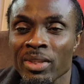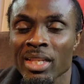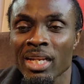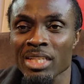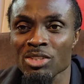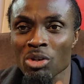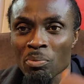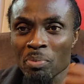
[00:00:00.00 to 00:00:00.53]

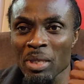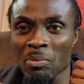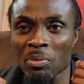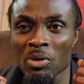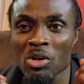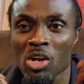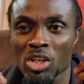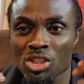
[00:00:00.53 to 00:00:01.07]
Let your
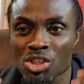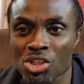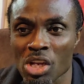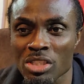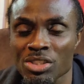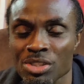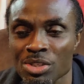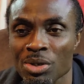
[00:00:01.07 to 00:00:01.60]
people
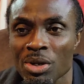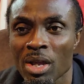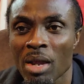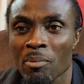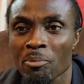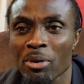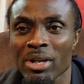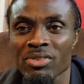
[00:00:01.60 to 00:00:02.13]
trust you.
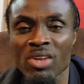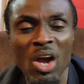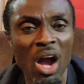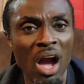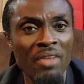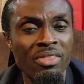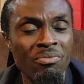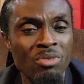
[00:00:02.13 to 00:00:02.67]
Prick the
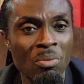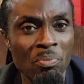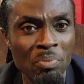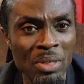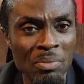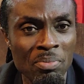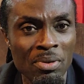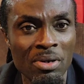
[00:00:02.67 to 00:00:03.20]
heart of your
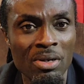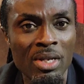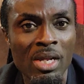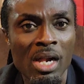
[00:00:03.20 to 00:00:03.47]
people.